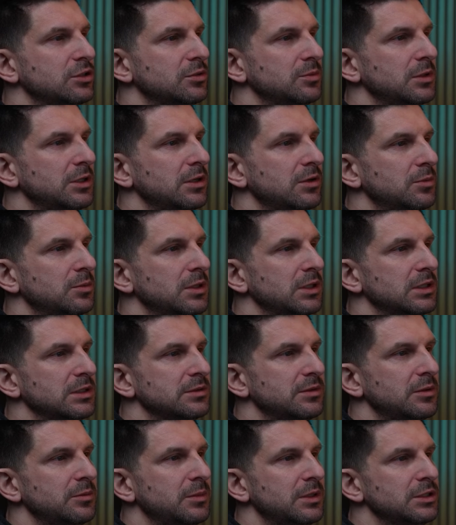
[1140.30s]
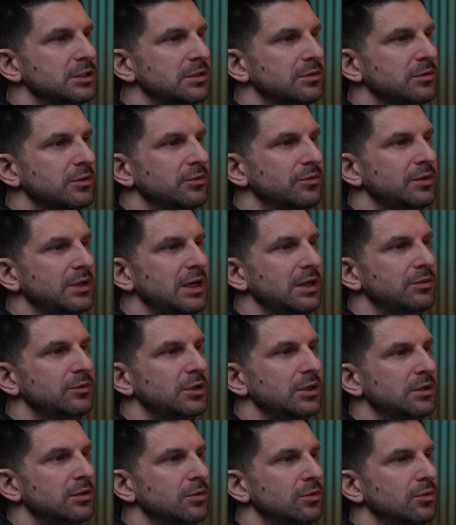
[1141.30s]
we've done. You see, it levels it
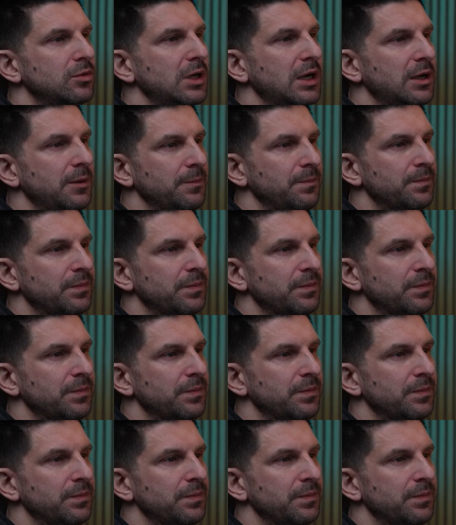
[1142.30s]
to 0.